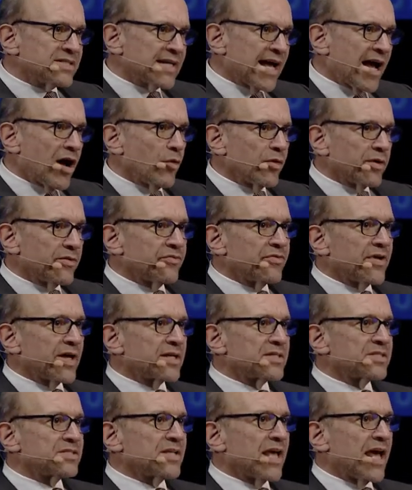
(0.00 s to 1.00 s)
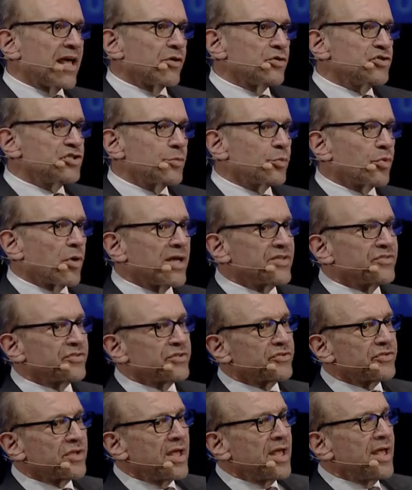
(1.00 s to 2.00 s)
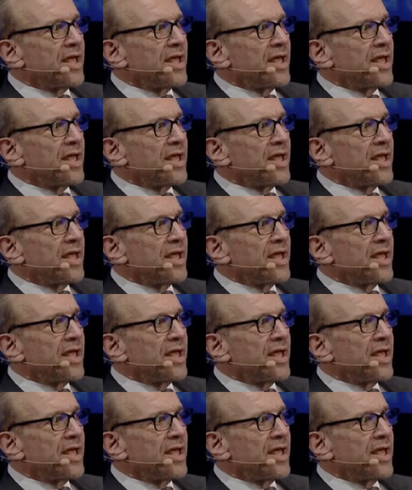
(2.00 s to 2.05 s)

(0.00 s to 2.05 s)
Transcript: how it affects energy prices.